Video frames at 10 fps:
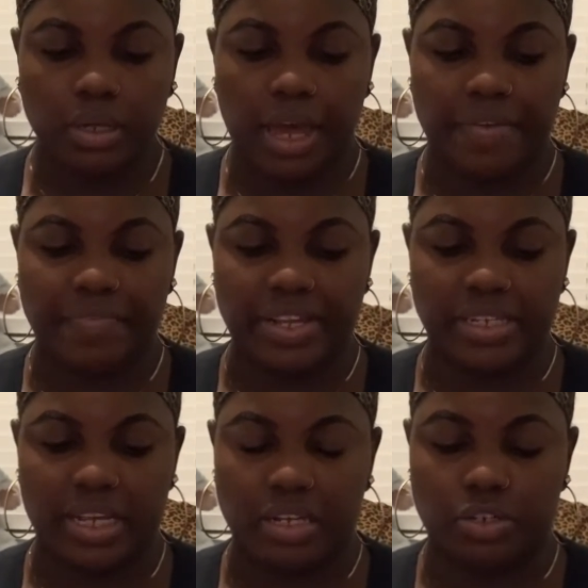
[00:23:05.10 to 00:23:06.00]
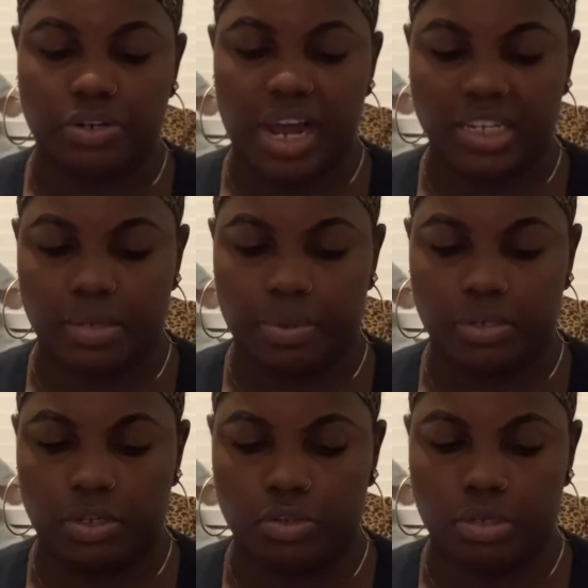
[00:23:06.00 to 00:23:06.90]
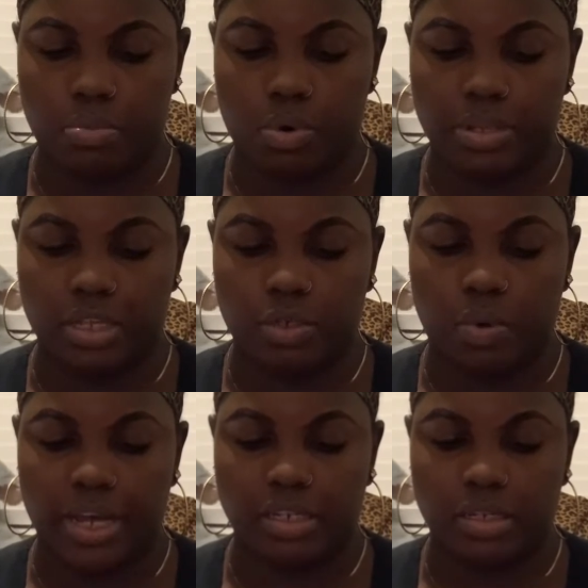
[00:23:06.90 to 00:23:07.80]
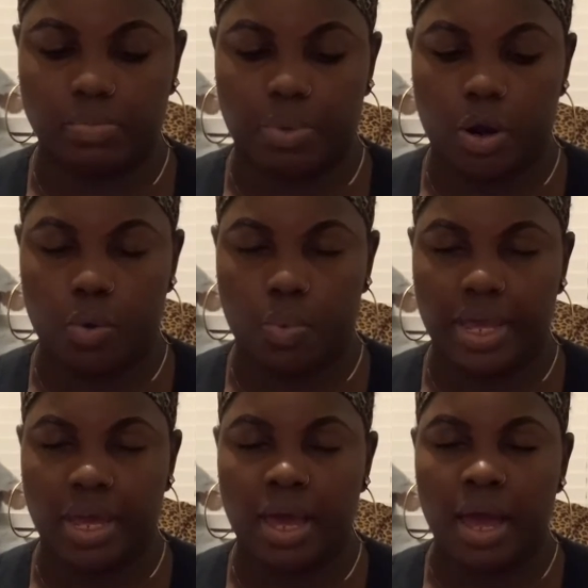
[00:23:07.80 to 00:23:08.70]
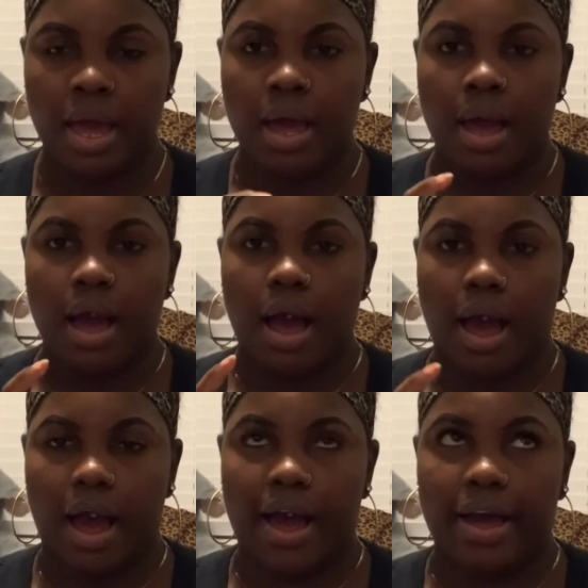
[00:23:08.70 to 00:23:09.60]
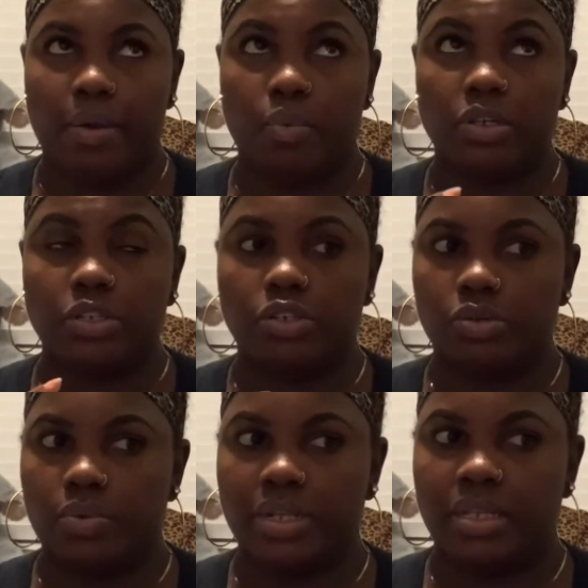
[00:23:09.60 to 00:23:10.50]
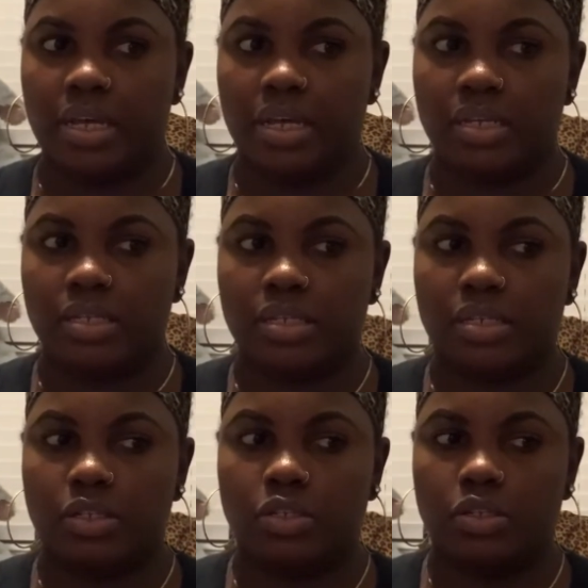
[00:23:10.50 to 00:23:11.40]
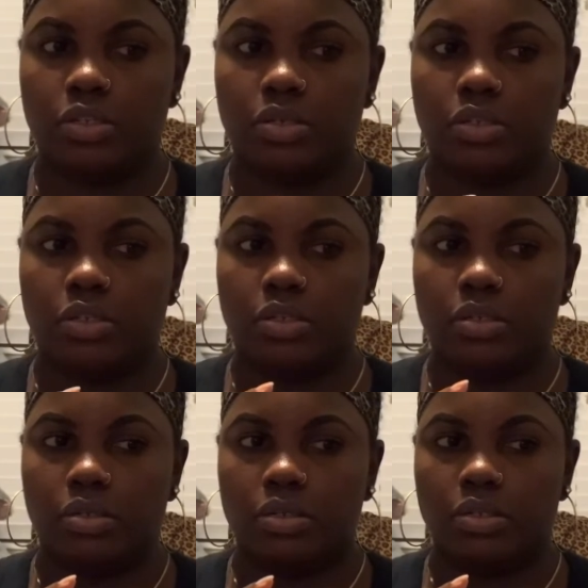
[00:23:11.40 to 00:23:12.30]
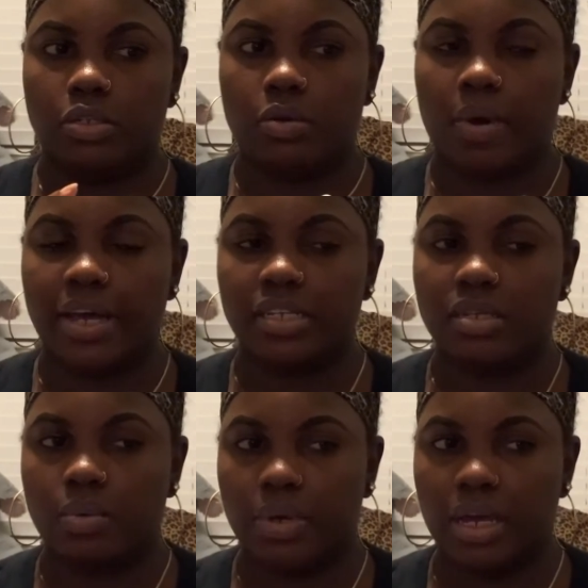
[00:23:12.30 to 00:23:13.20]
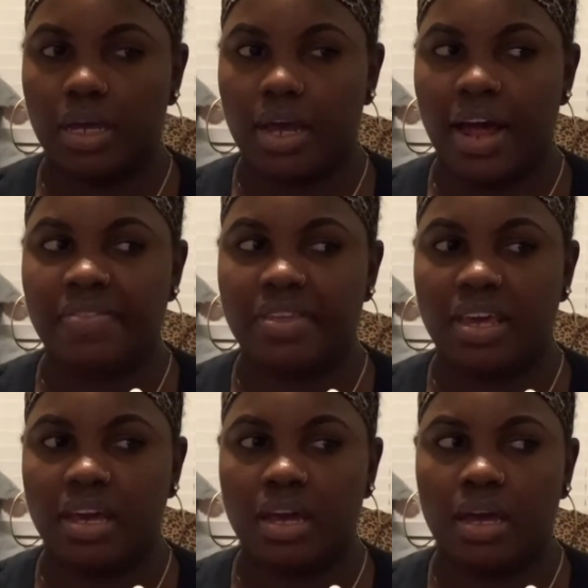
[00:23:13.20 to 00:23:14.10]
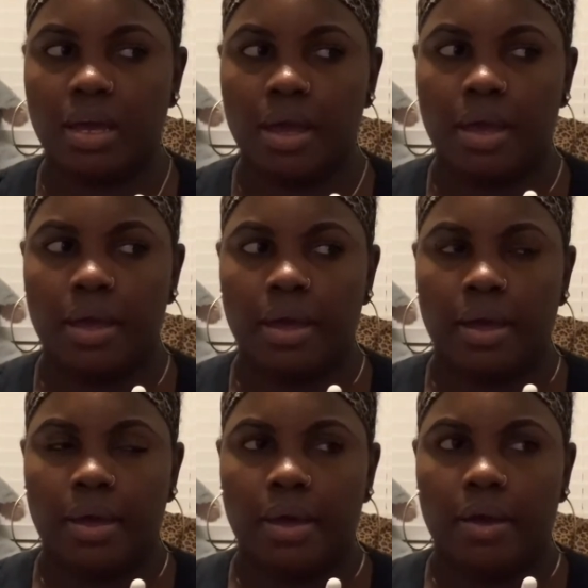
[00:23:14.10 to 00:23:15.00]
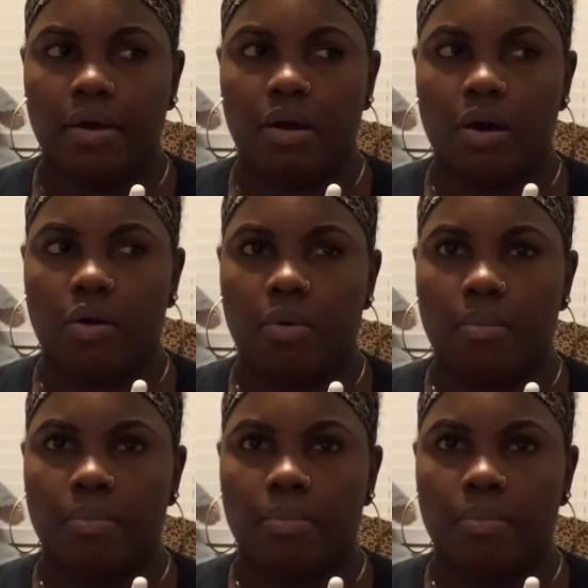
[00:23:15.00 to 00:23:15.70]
And this says you're not supposed to use it more than twice per week. I was doing this twice a week, I think. Or